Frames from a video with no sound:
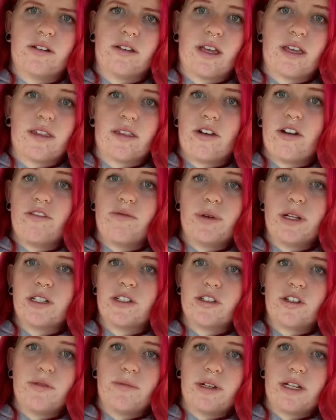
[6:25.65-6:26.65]
Like there have been
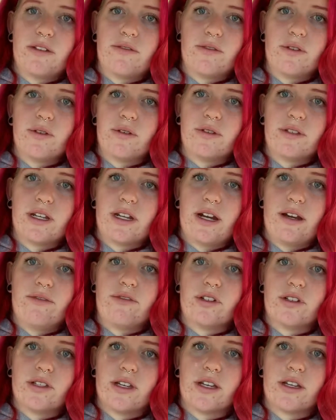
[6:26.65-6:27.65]
so many foods that I've
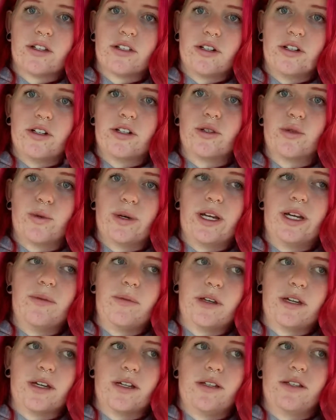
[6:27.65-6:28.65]
just like turned away
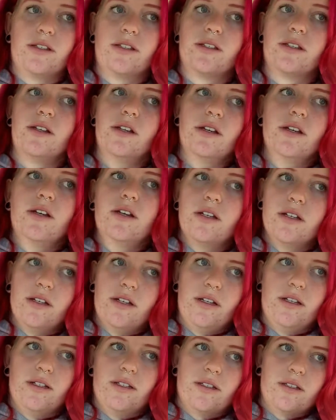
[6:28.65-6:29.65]
because
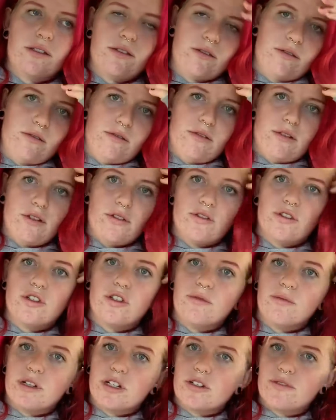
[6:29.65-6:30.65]
it's there's
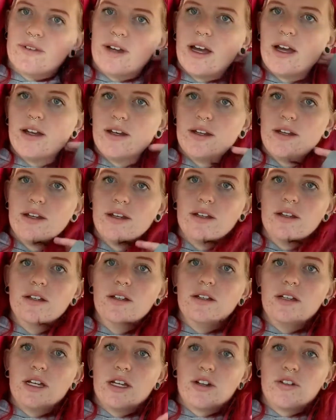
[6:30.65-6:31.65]
too much fat in it
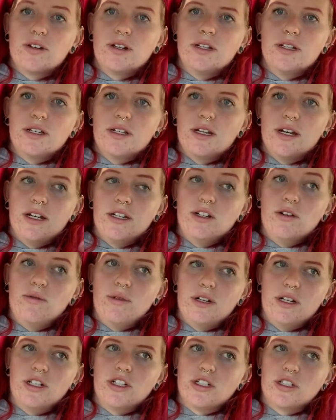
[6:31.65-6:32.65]
and granted, I don't
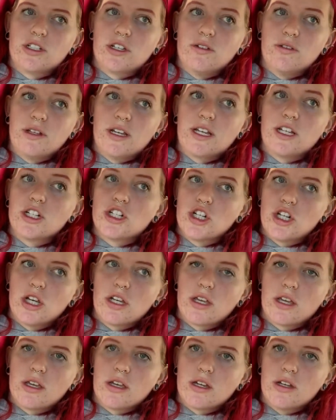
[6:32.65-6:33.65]
wanna just go like
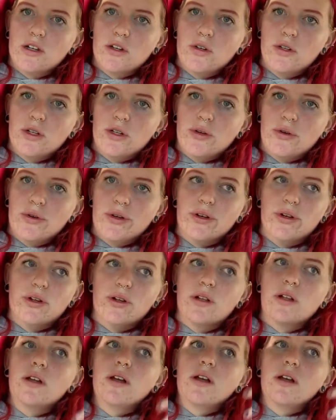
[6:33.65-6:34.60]
chugging canola oil,